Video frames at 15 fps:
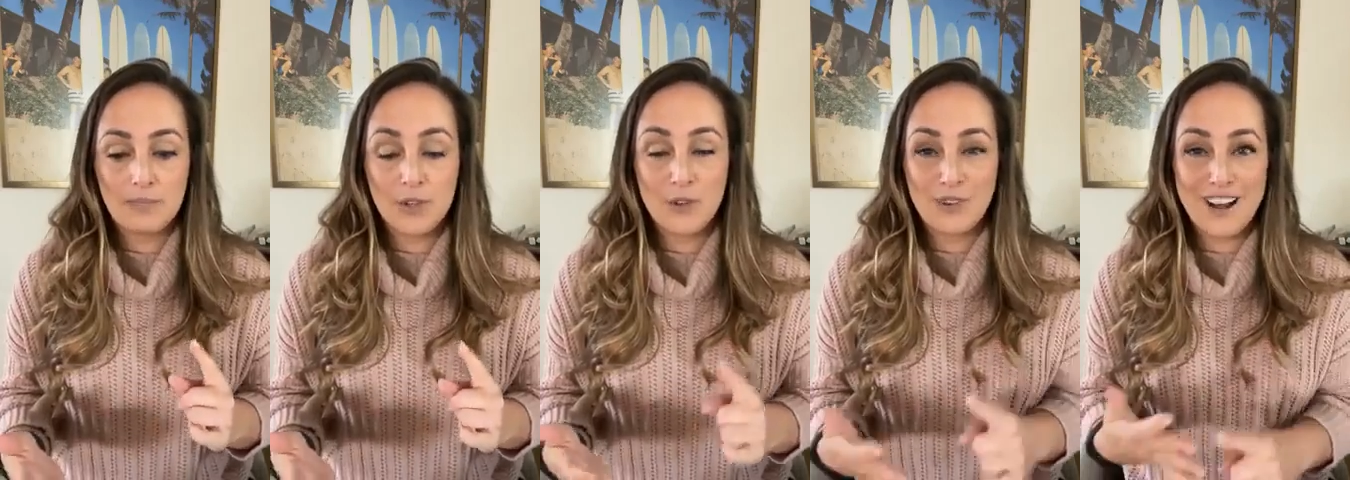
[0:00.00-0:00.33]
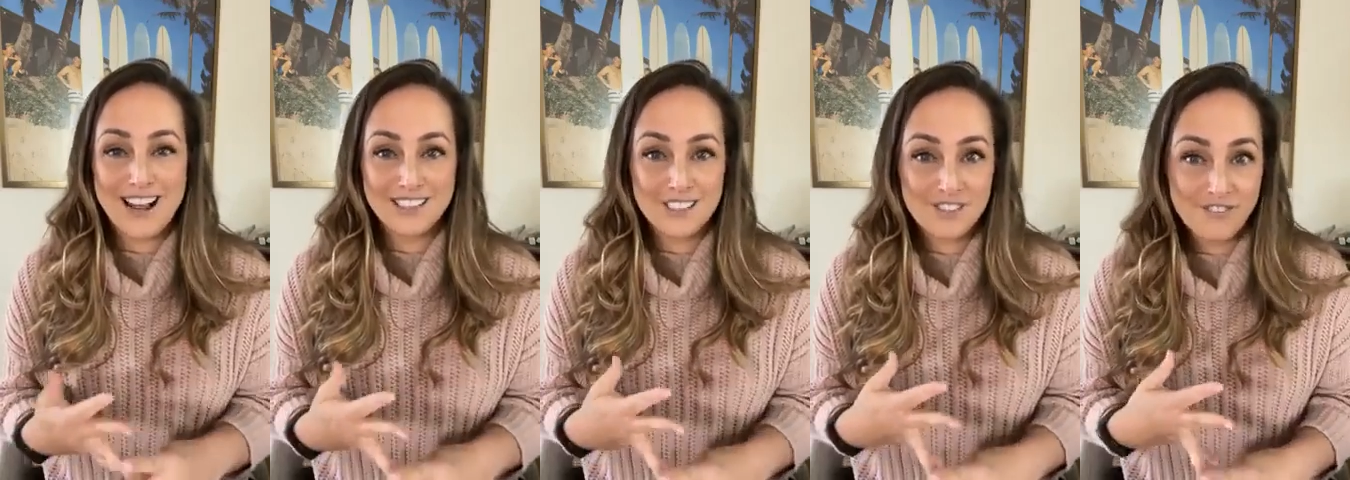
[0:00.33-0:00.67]

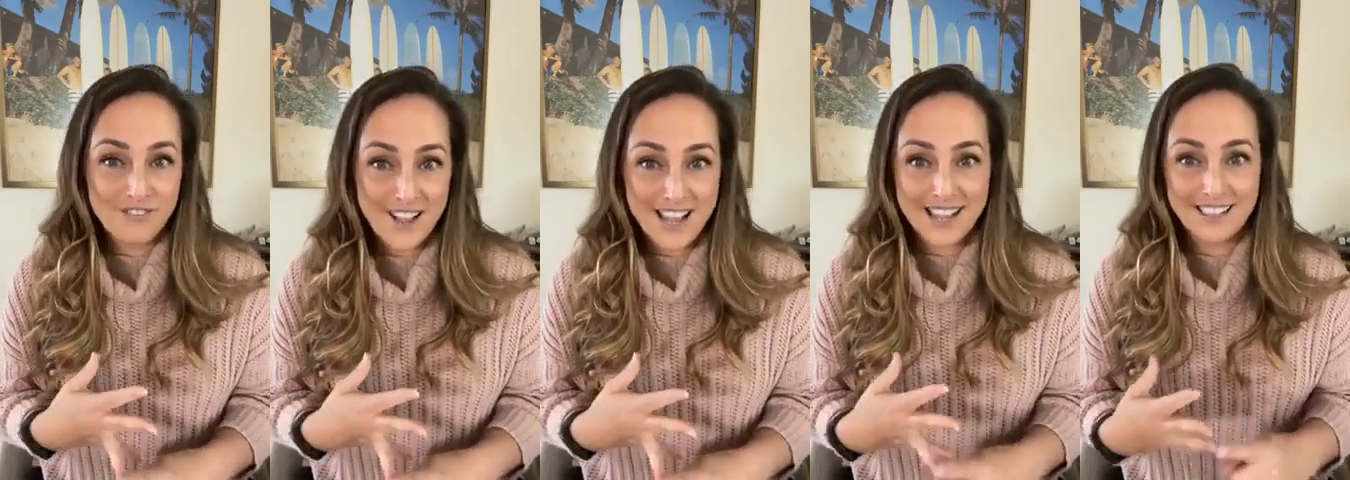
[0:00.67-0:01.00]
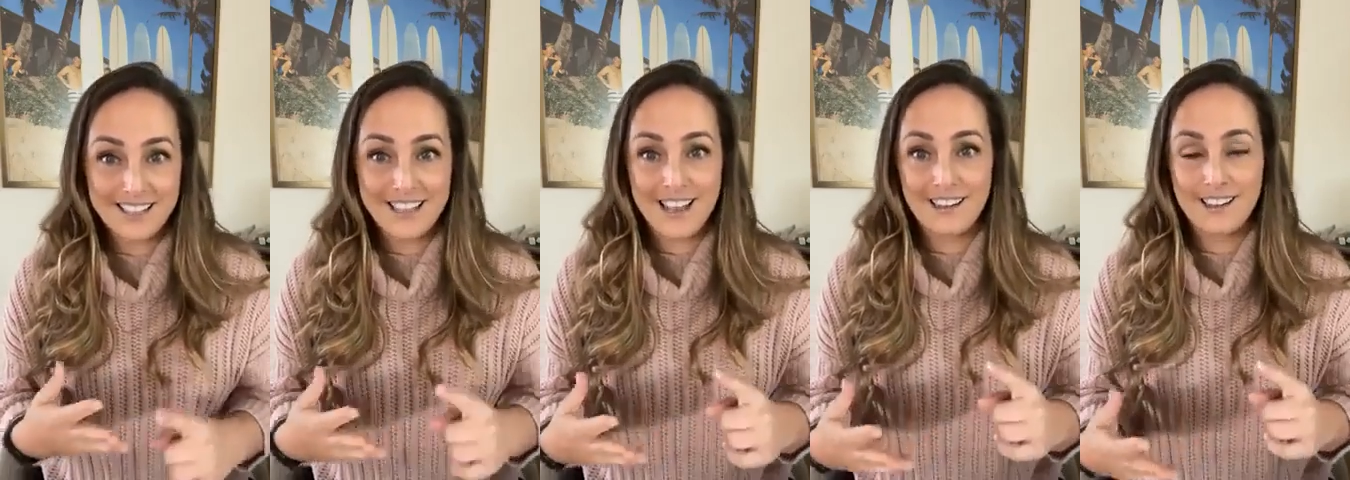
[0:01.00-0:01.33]

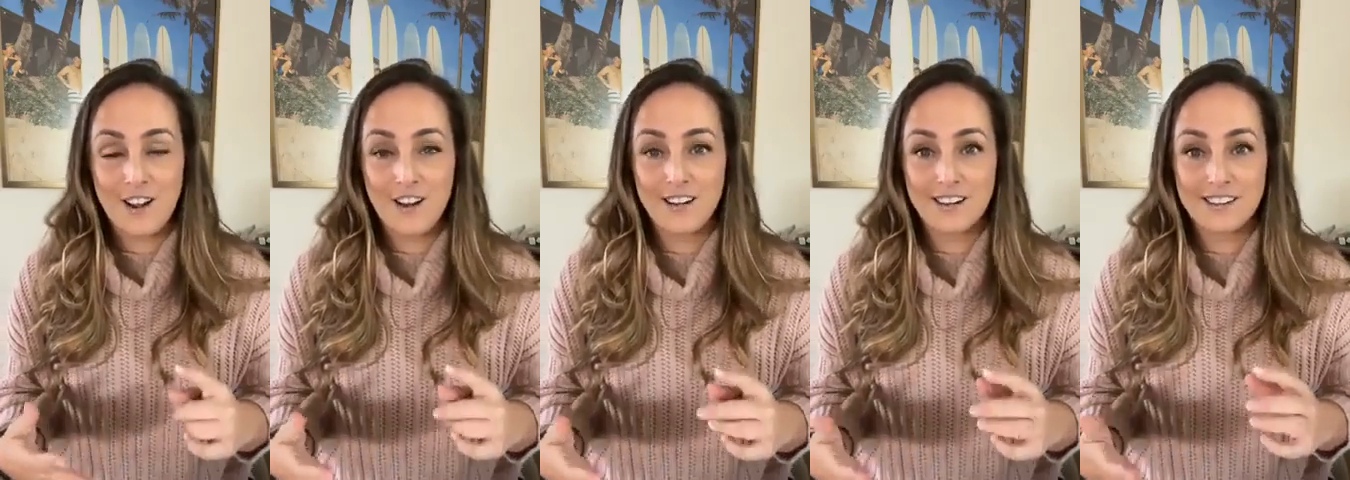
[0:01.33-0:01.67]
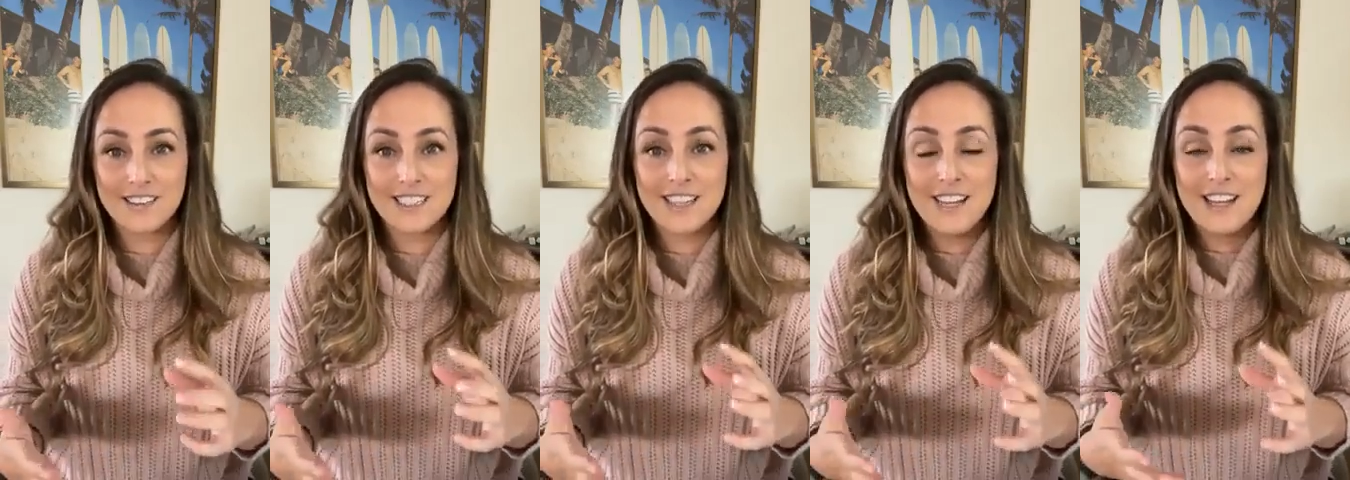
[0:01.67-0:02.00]
grass-fed, that
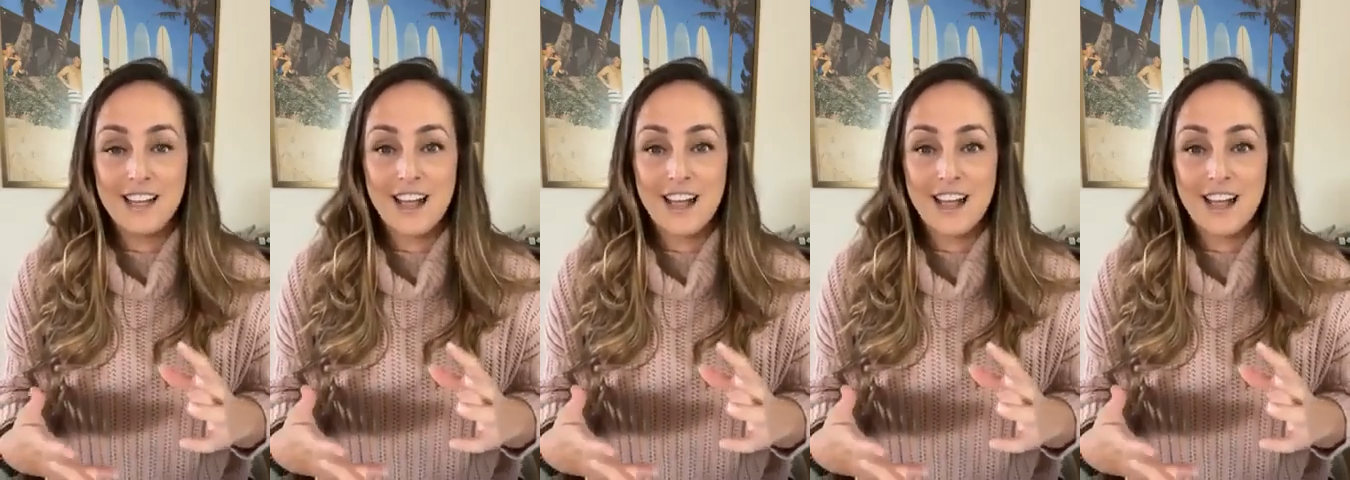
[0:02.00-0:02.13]
aren't